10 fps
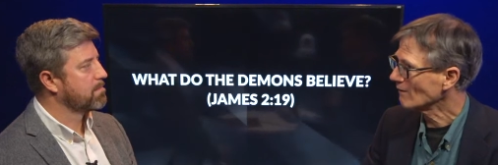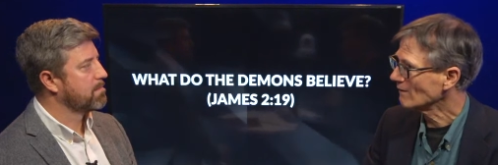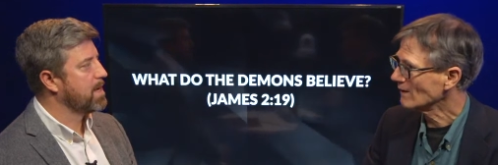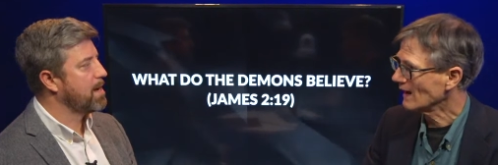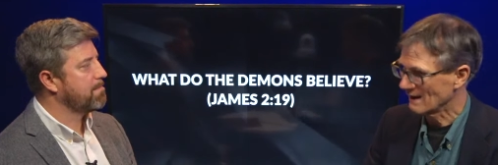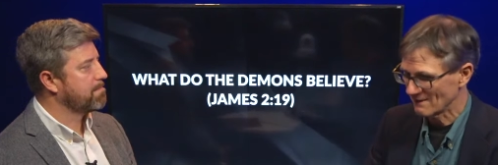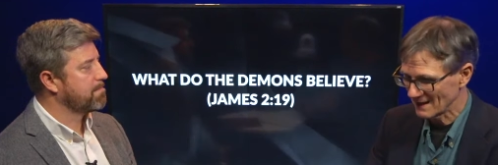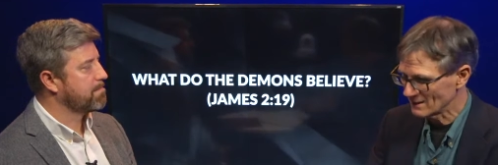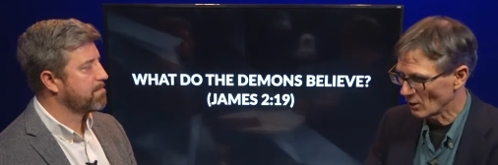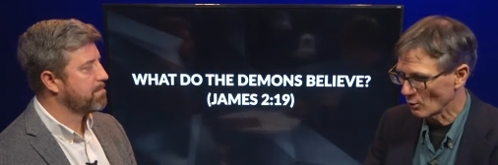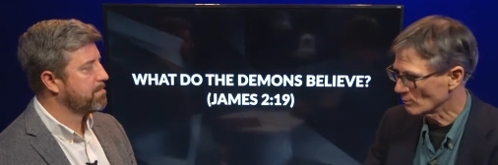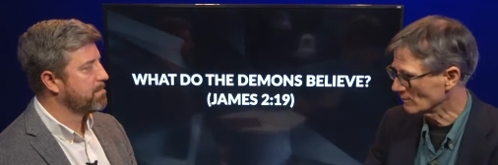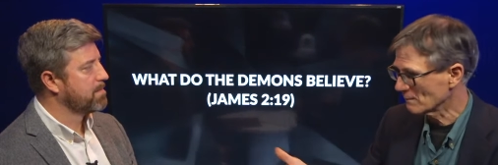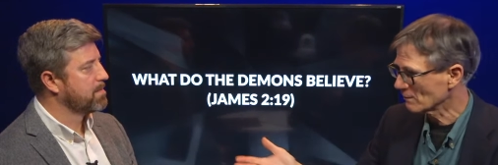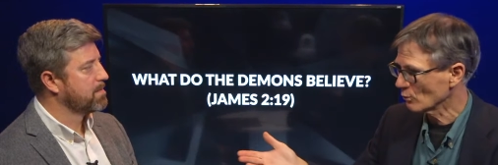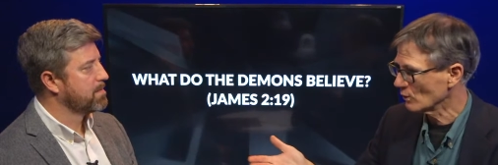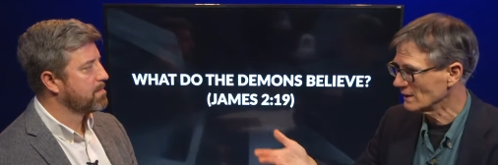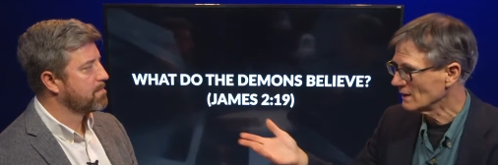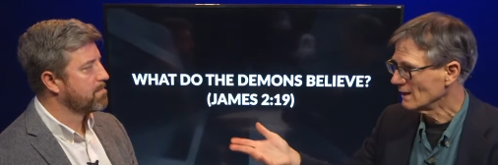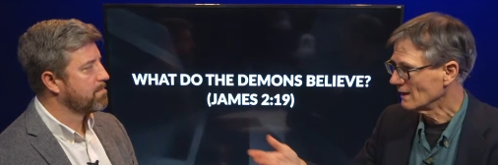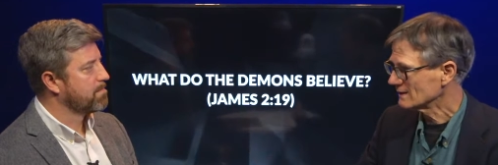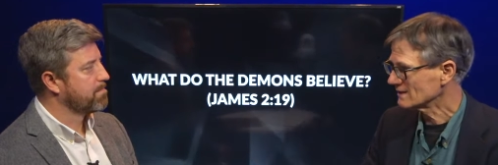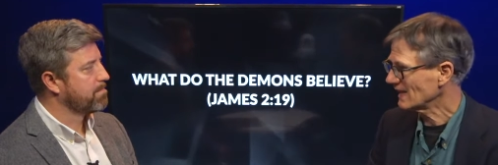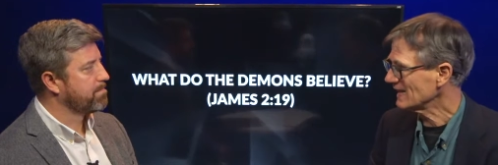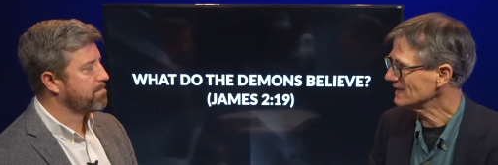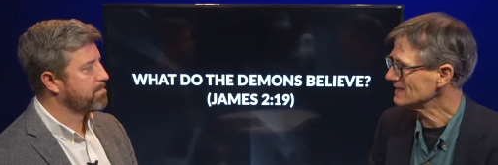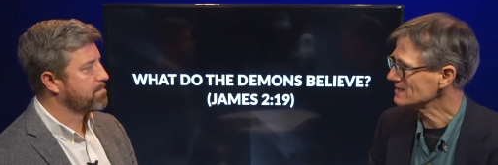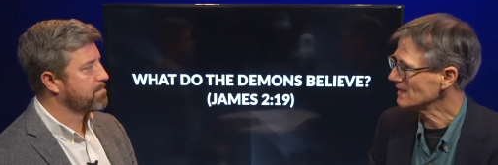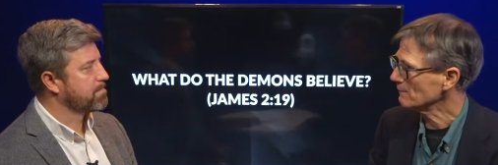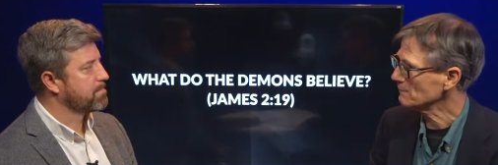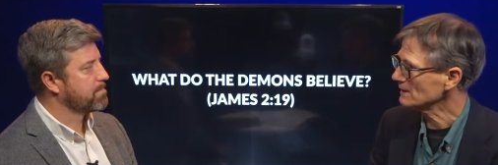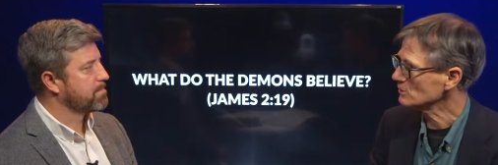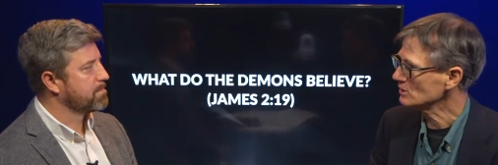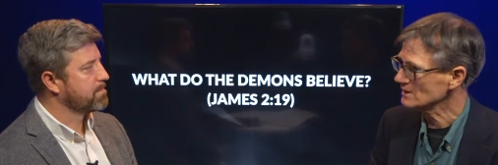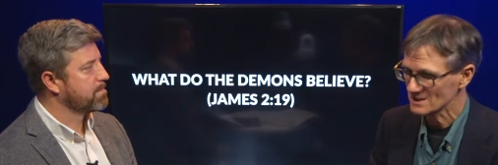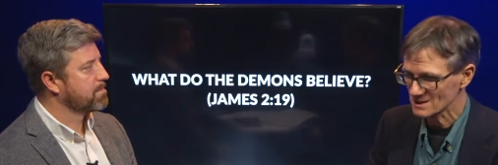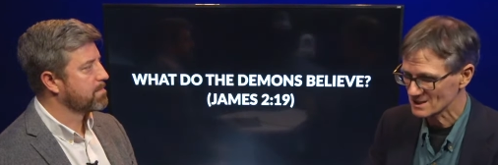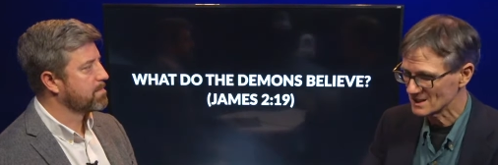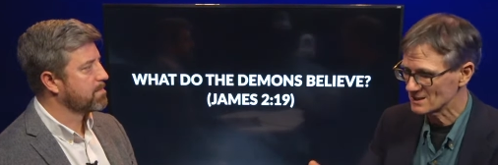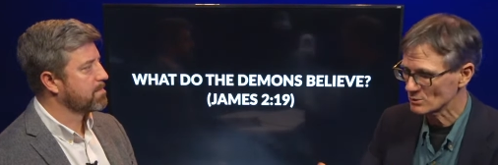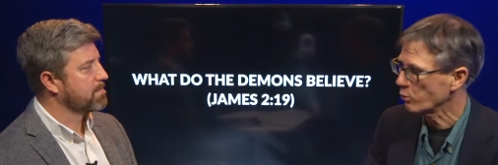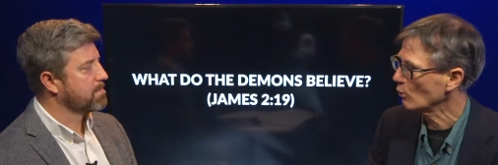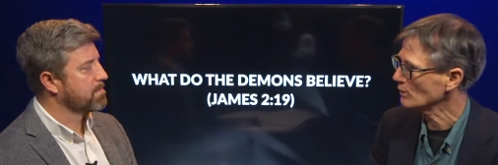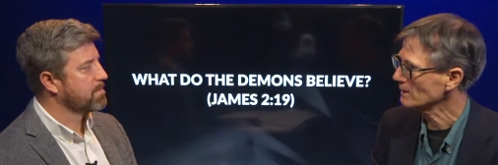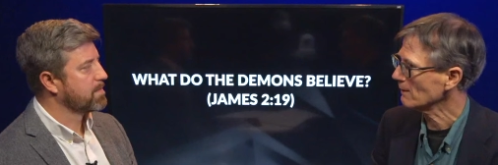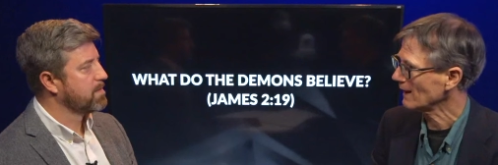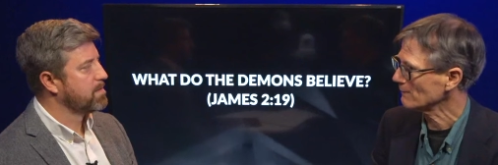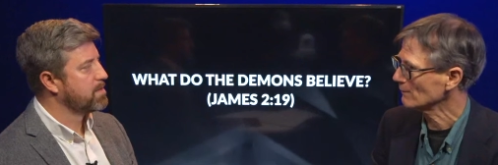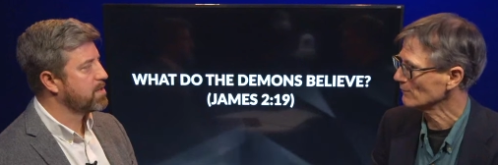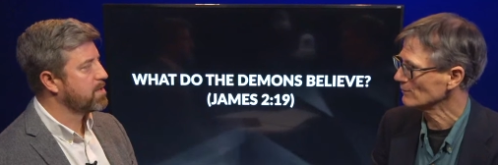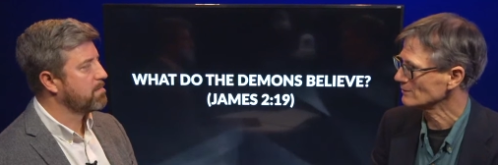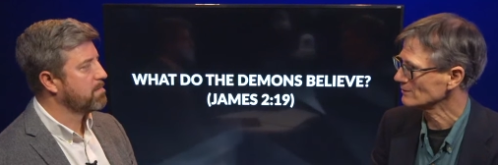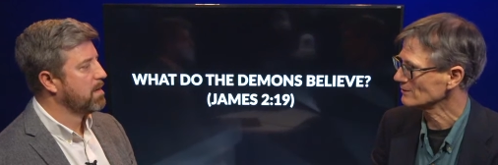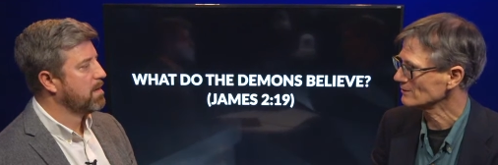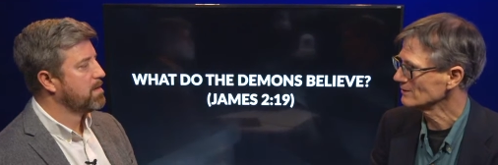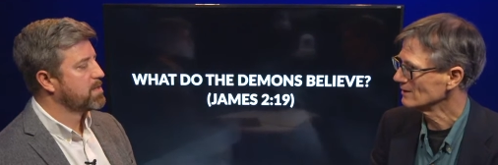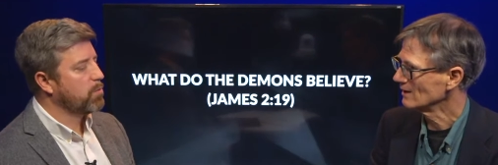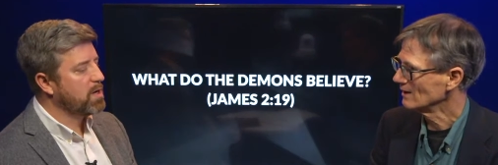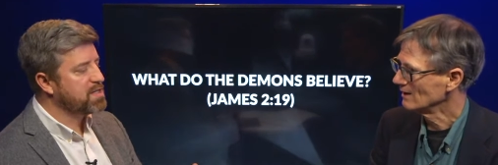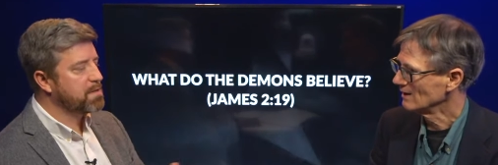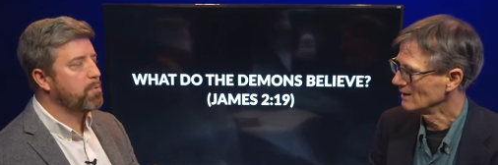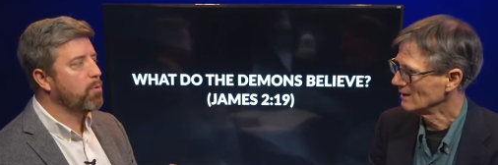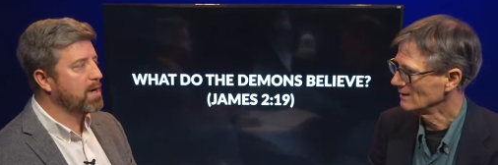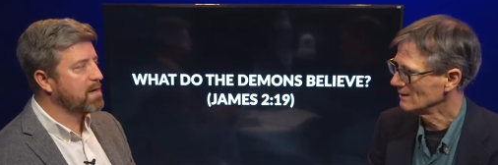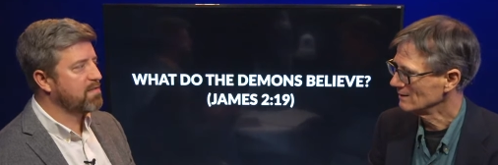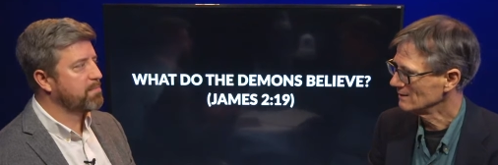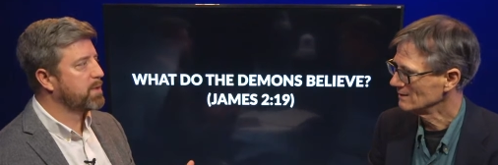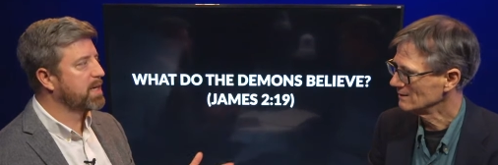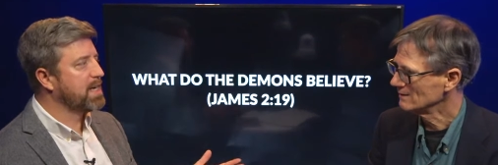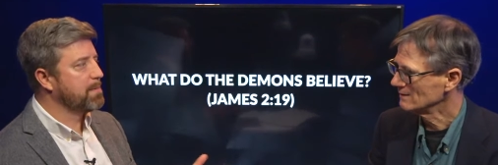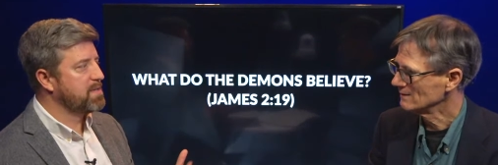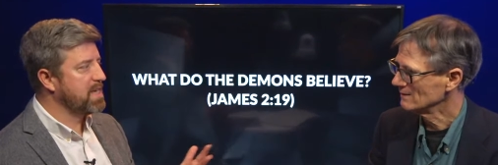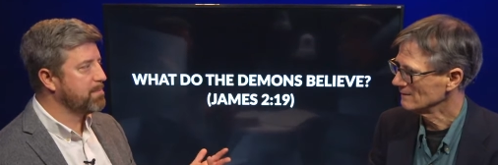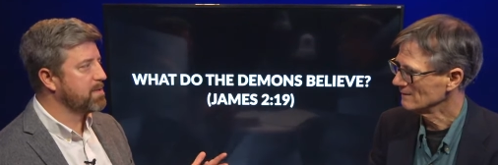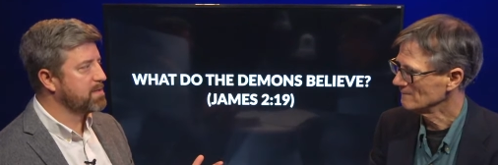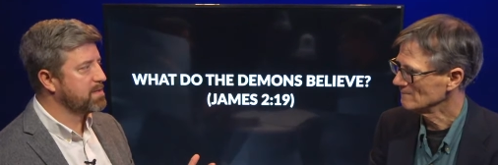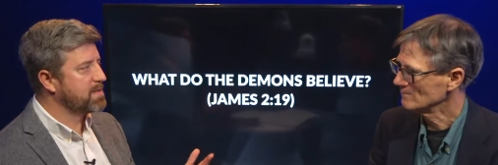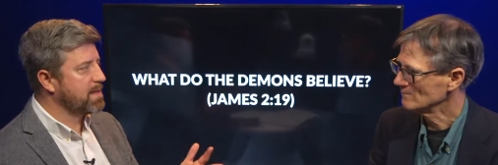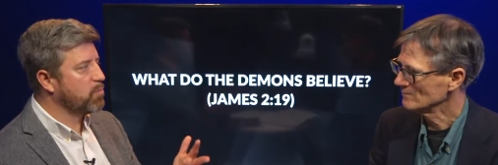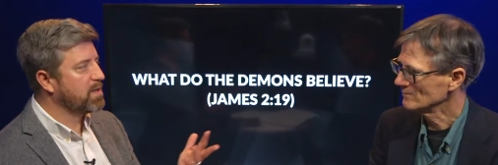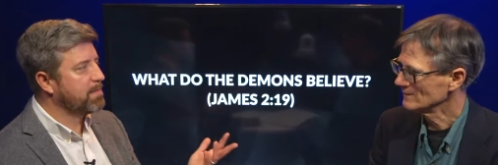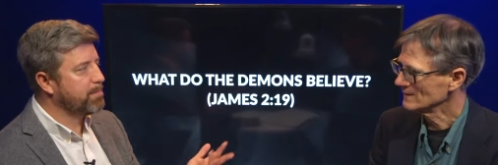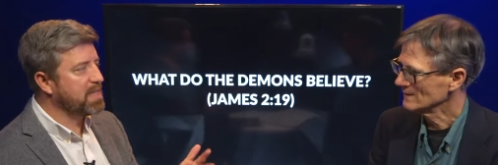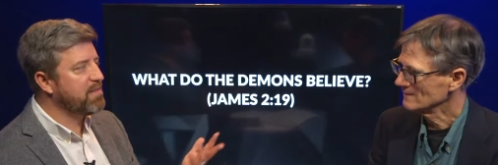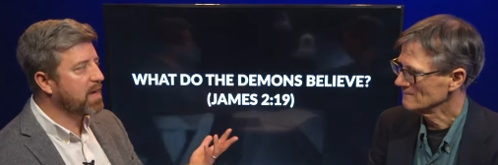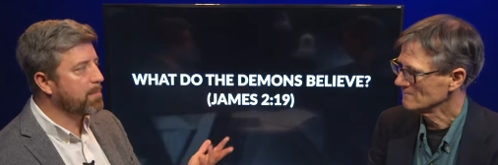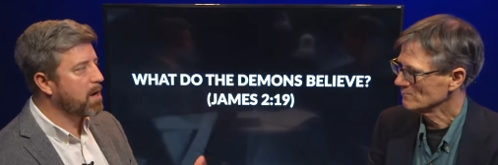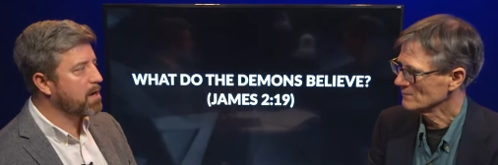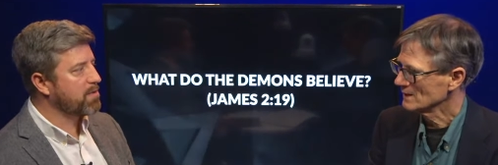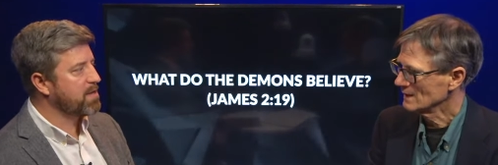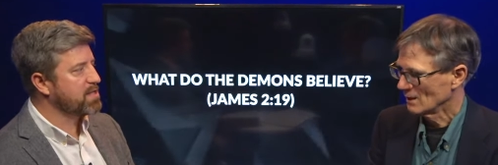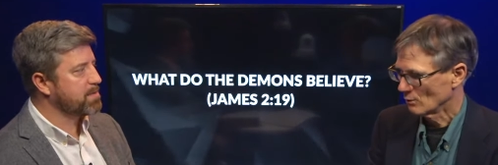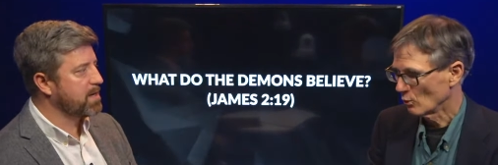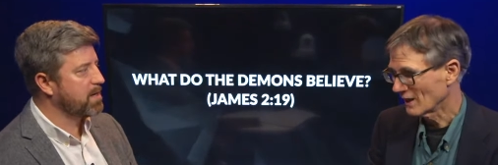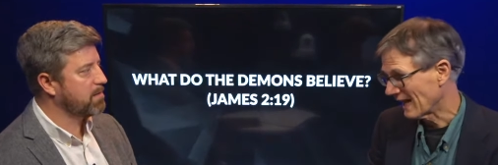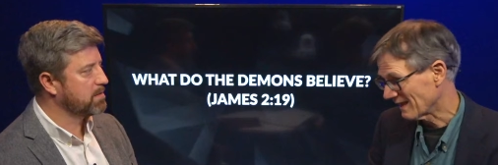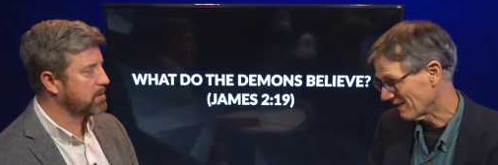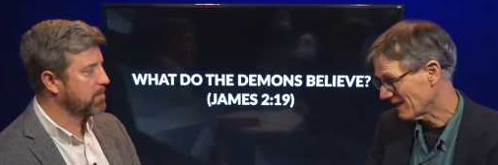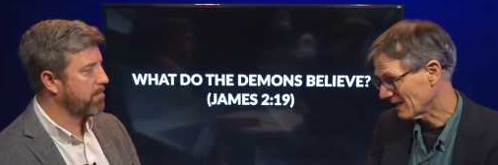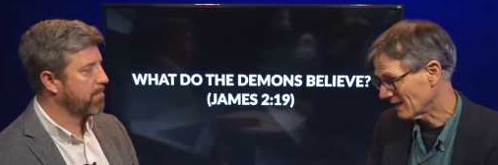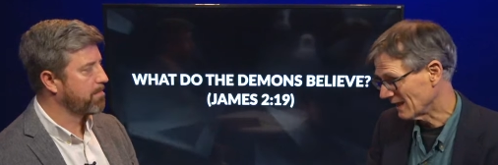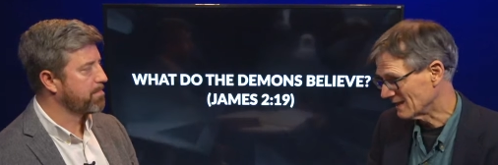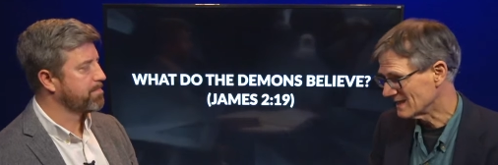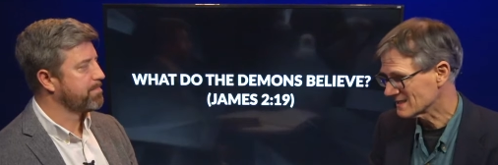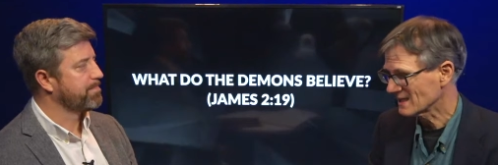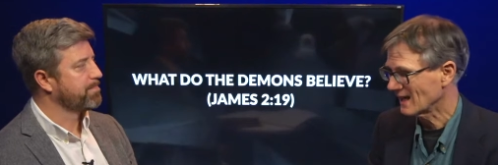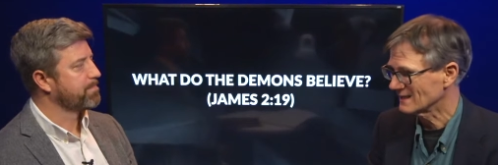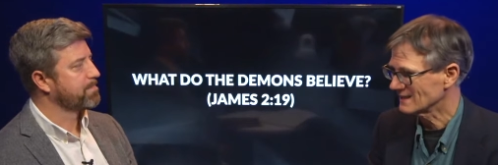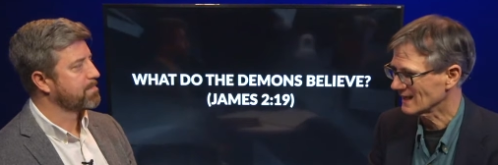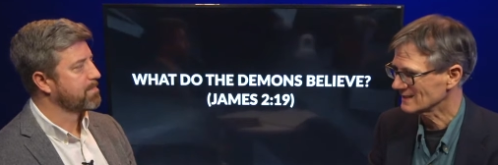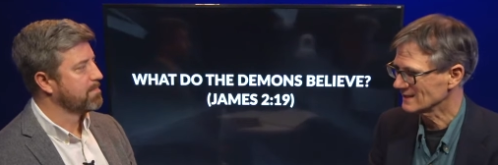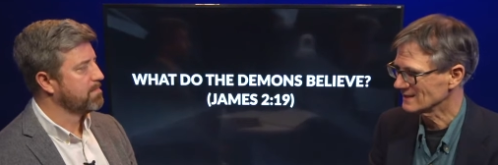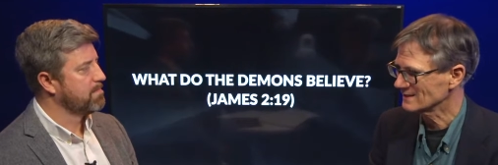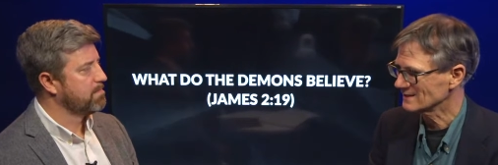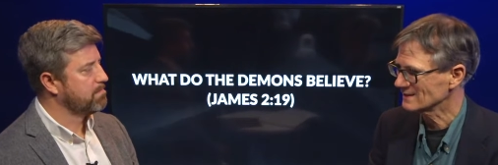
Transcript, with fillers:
Speaker 1: Yeah. And they know. Remember when Satan is tempting Jesus, he's quoting Bible sure. verses. So
Speaker 2: what's the point of bringing up demons and what believing in monotheism?
Speaker 1: Well, I think in this context it's to